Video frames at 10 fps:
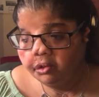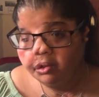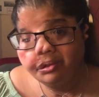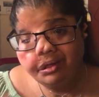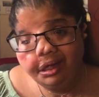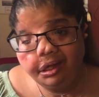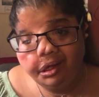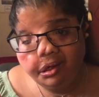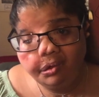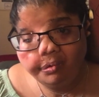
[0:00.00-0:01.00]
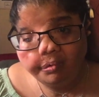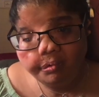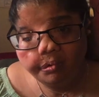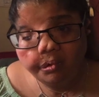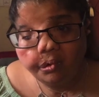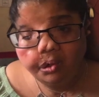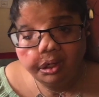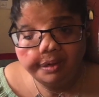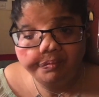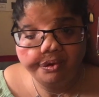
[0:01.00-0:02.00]
So,
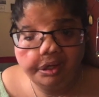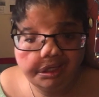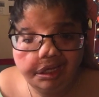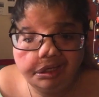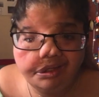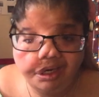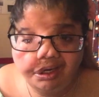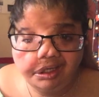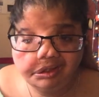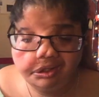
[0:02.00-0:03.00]
King Starin,